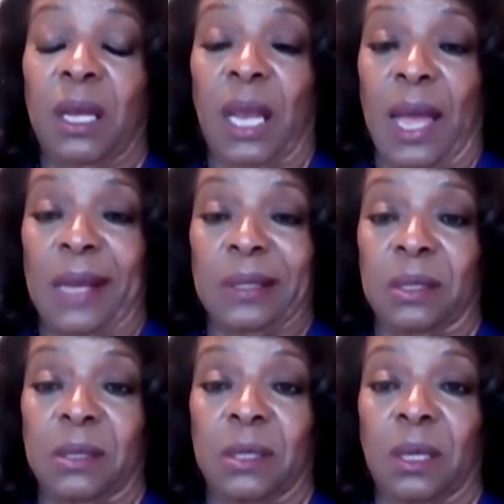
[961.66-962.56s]

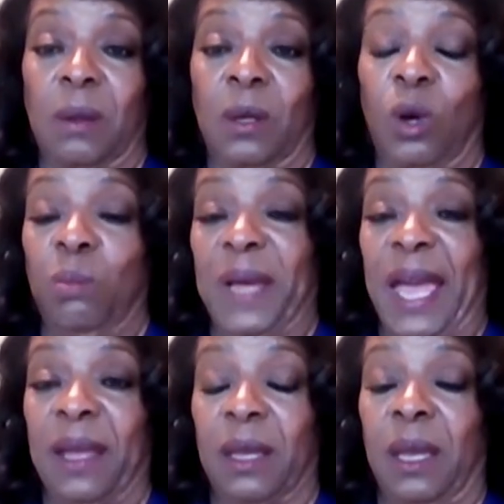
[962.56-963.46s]
classes. Go
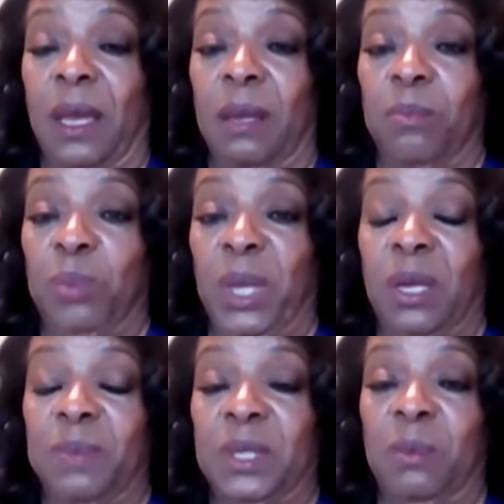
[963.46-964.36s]
back and pick
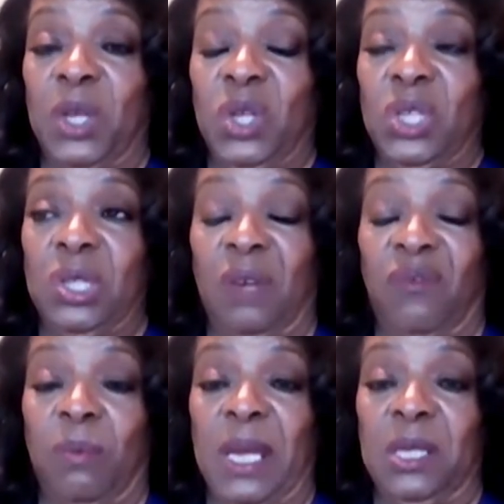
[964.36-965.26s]
up some additional
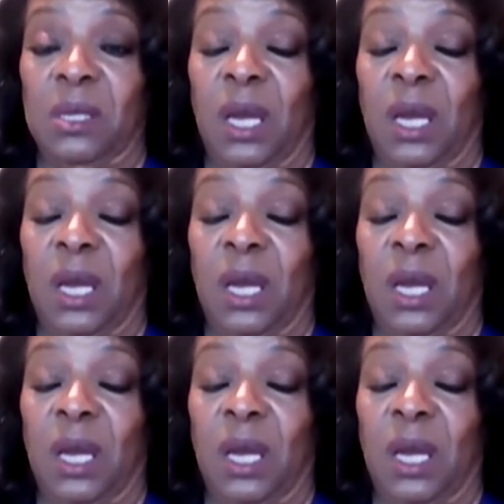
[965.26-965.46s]
information.